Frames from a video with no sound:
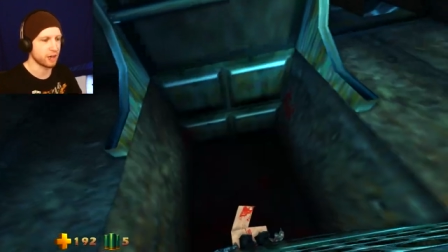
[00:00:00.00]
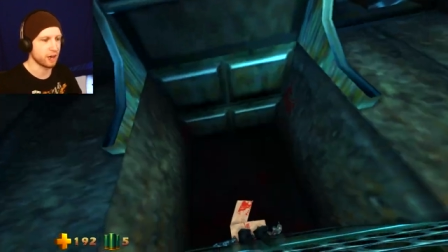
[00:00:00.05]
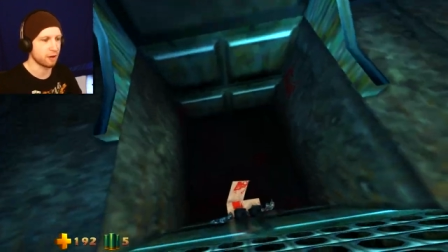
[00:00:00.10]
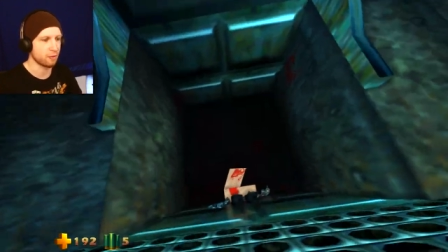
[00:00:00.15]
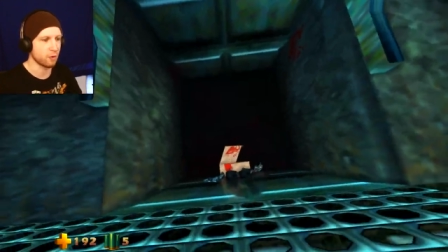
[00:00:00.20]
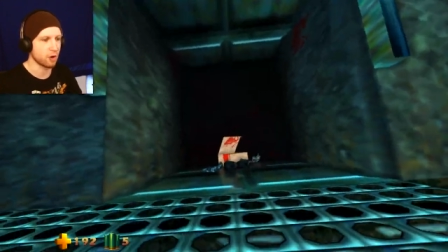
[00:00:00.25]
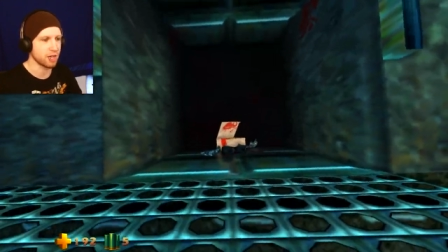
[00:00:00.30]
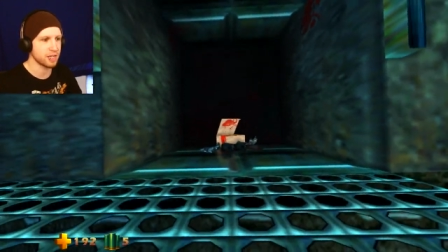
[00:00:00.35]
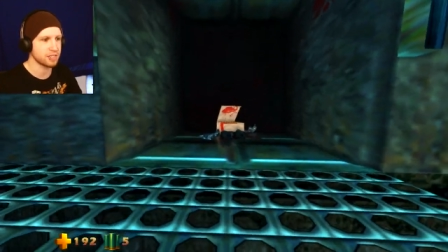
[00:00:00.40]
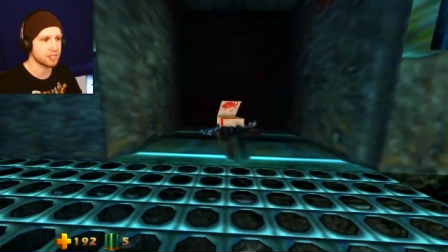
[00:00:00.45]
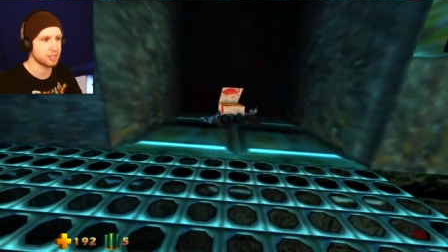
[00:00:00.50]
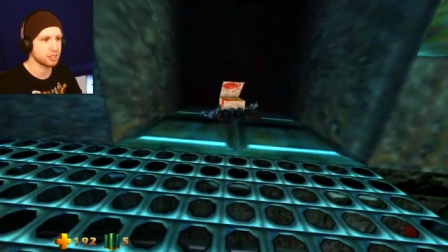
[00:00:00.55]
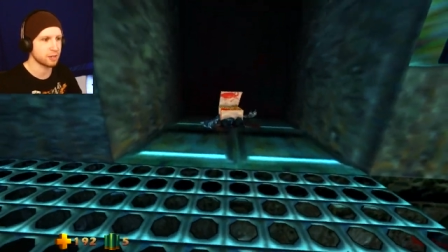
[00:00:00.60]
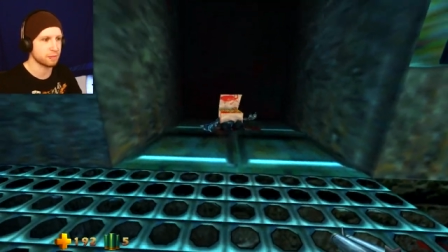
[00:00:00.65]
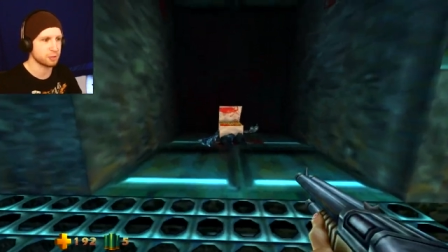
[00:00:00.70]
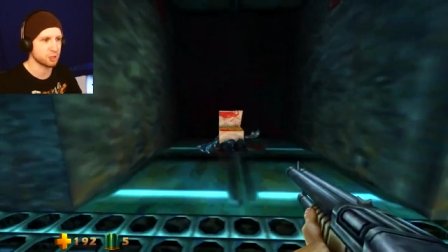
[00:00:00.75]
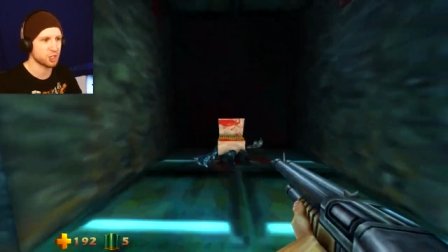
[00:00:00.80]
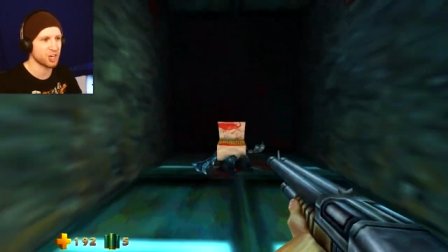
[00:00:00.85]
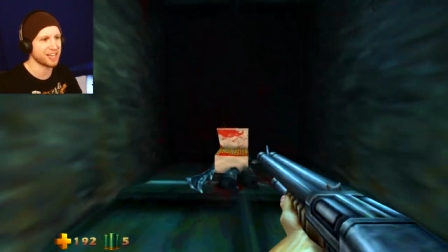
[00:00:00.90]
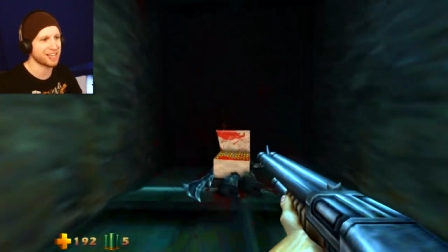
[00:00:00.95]
Now, I wanted to
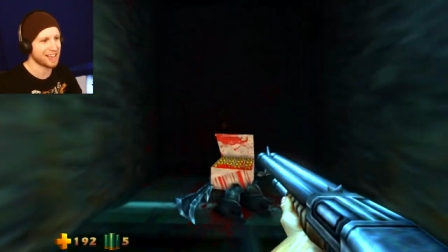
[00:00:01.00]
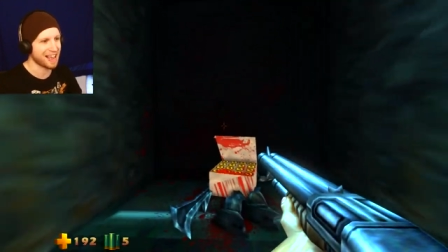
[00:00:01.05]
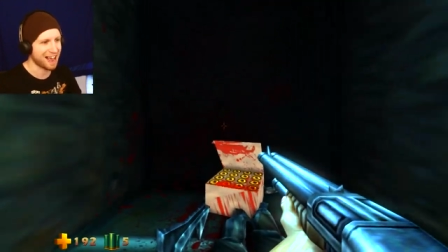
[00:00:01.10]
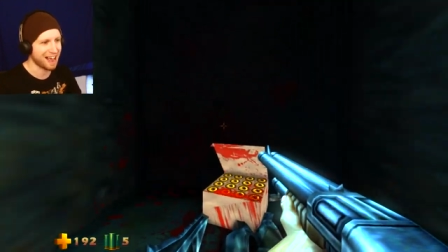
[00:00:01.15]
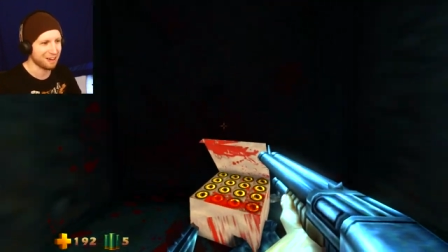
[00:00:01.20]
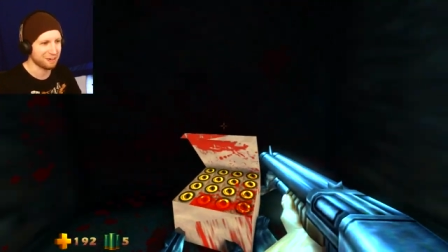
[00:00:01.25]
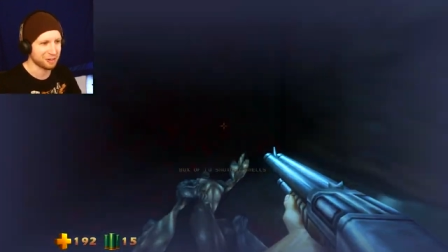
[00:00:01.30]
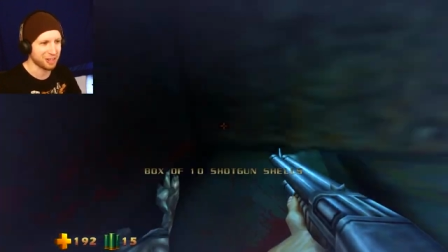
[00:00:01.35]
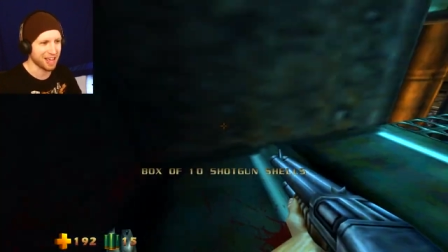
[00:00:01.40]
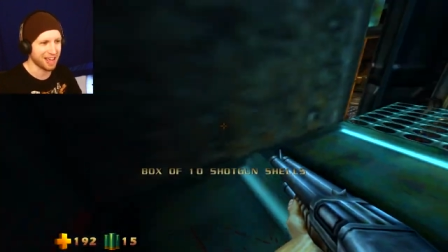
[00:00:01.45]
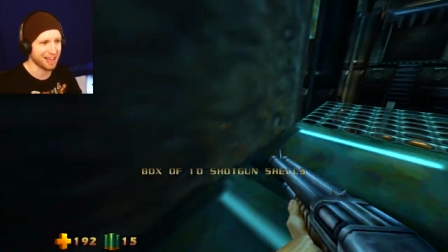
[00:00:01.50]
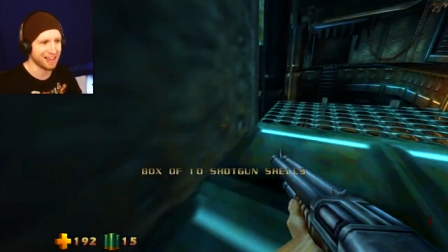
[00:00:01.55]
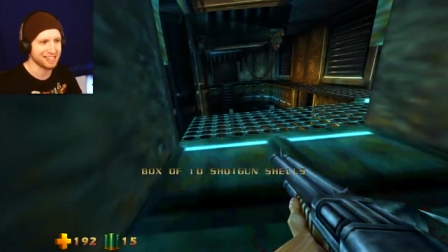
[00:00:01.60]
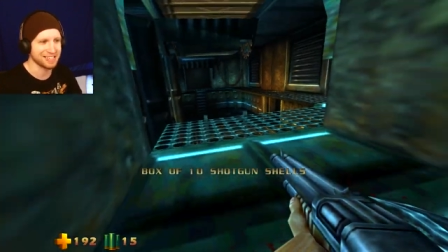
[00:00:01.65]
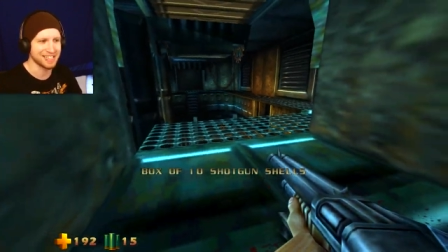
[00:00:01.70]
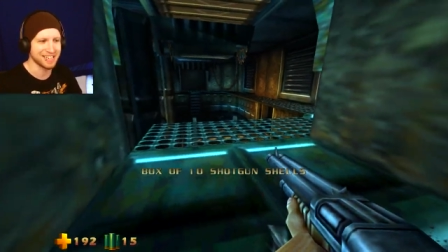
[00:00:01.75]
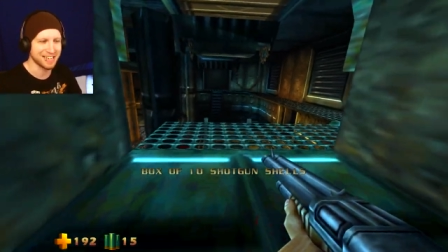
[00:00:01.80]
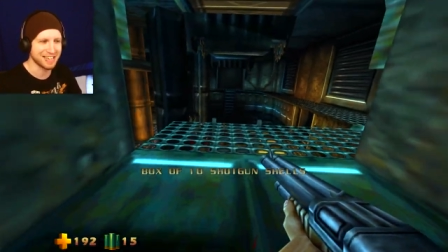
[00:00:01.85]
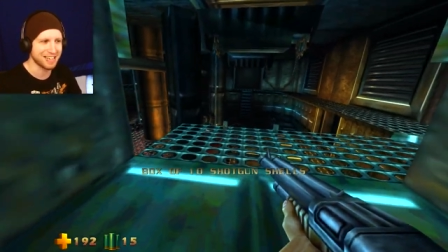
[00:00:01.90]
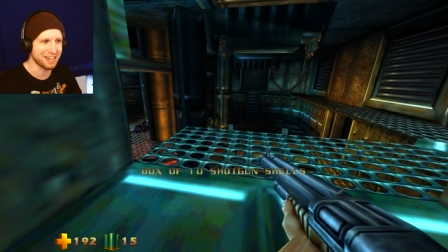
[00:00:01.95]
double check. Yeah, okay, I
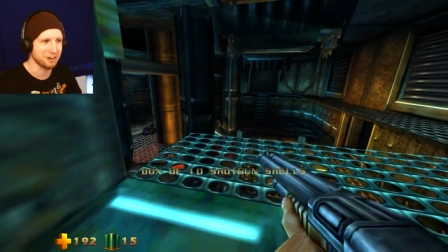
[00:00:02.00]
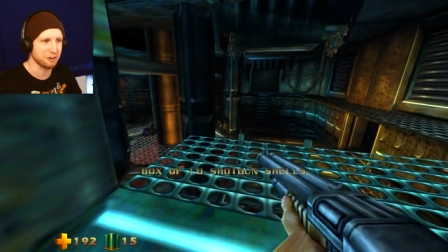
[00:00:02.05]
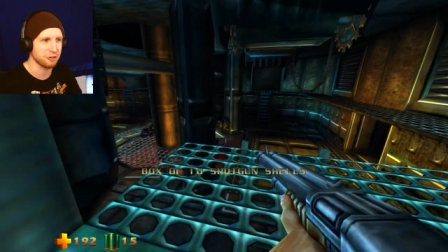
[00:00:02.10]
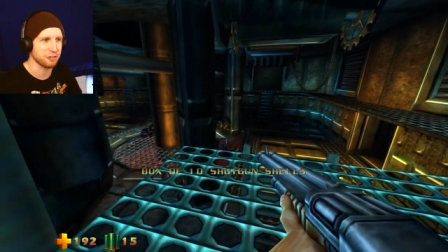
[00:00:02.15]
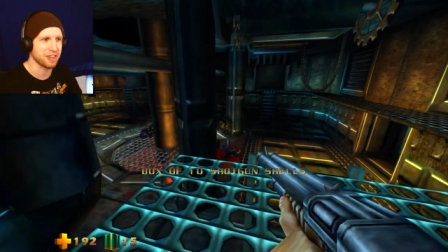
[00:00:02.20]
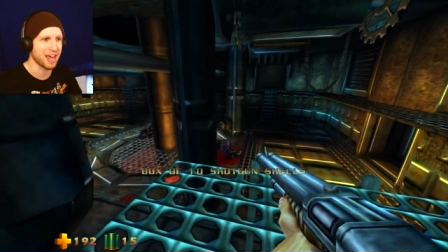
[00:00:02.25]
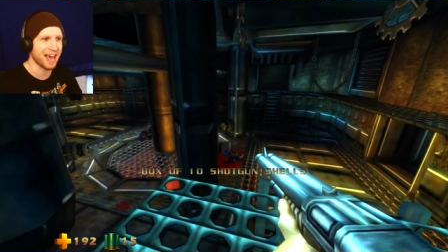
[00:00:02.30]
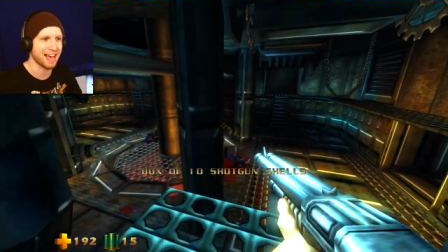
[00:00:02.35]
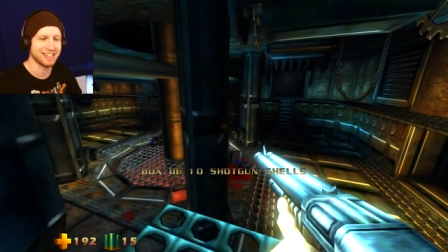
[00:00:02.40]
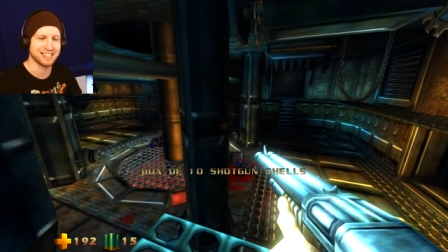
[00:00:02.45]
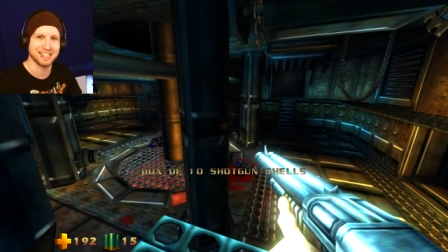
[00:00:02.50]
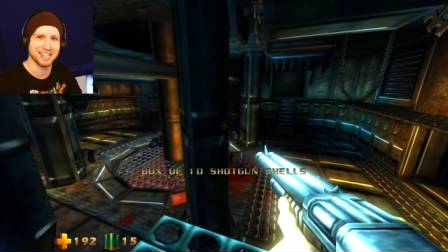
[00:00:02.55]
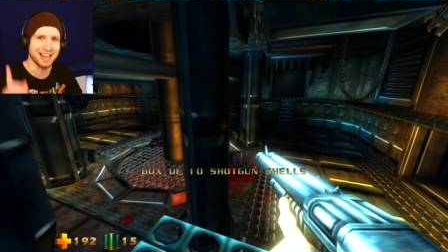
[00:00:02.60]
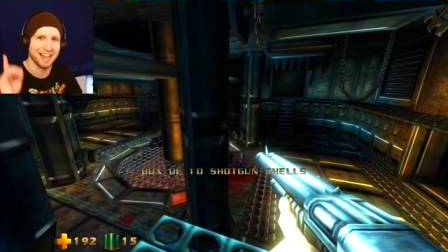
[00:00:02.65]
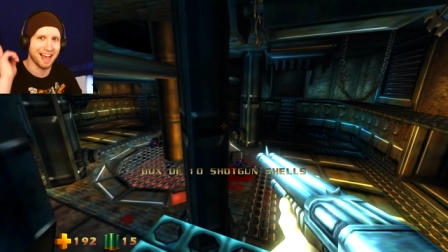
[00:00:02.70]
did hear that.